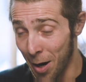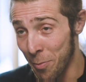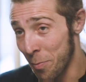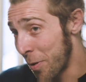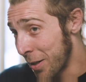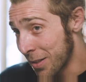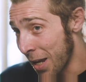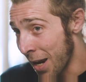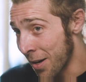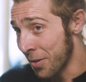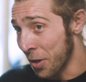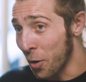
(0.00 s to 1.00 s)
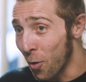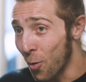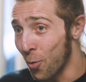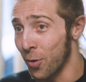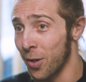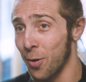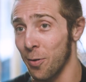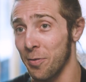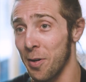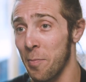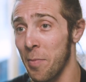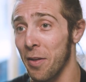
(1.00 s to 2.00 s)
I'm a bartender and co-owner of
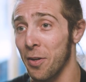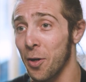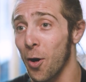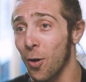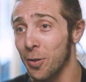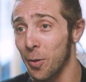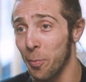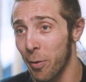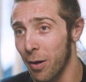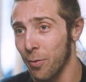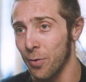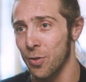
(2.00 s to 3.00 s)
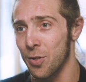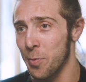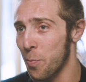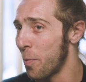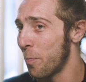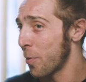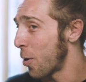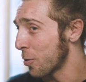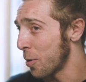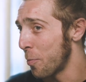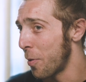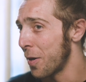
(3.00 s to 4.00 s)
a Mother Cocktail Bar, which is a
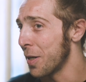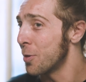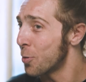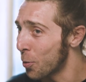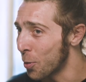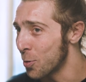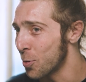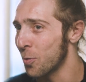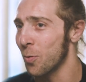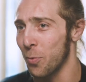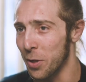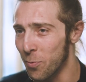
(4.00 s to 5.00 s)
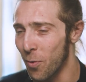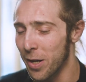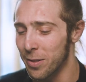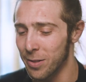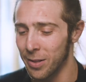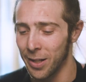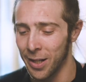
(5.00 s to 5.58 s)
cocktail bar in Toronto, Queen West.